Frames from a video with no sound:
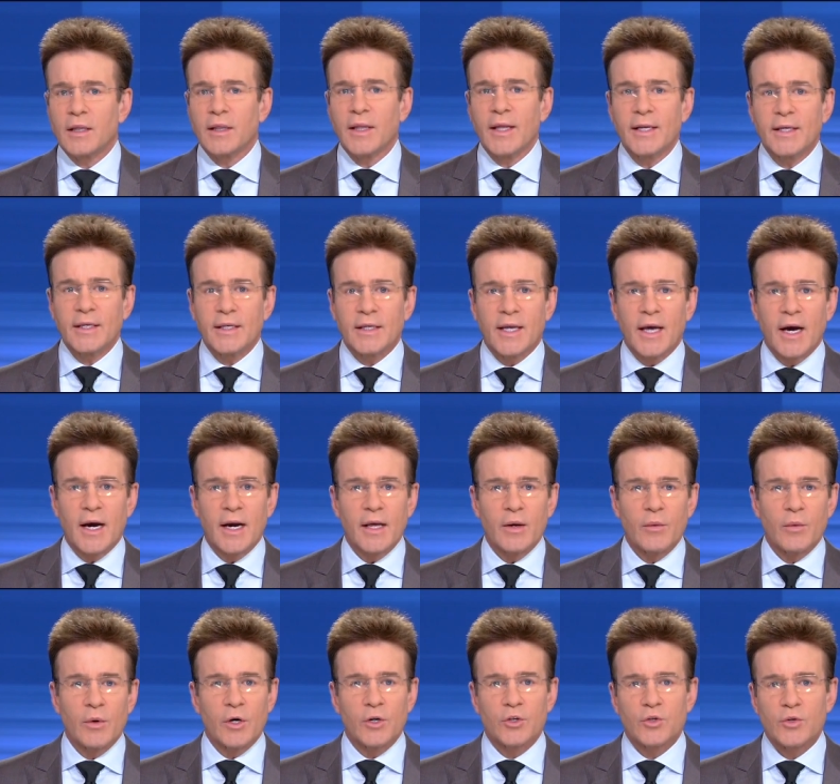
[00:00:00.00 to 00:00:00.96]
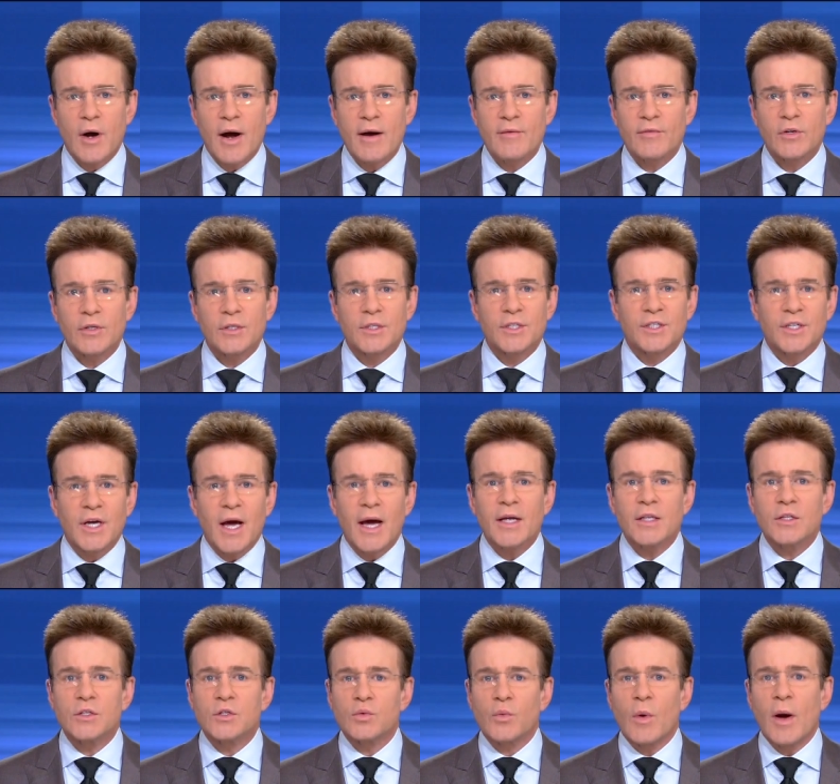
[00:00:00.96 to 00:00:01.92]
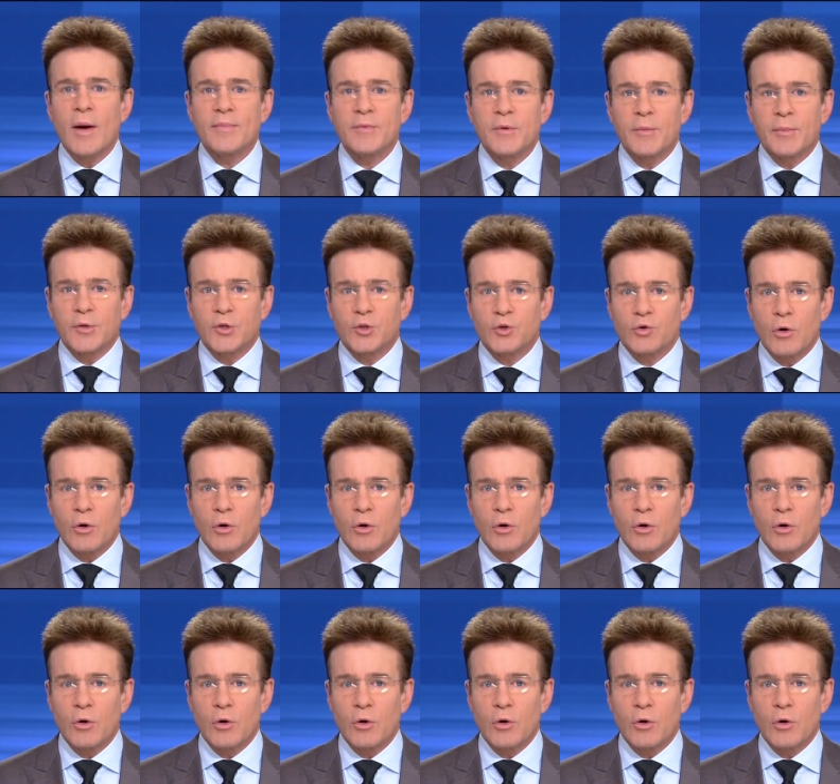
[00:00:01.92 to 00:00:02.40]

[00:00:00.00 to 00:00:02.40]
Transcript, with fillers: in Clayton County when a driver sideswiped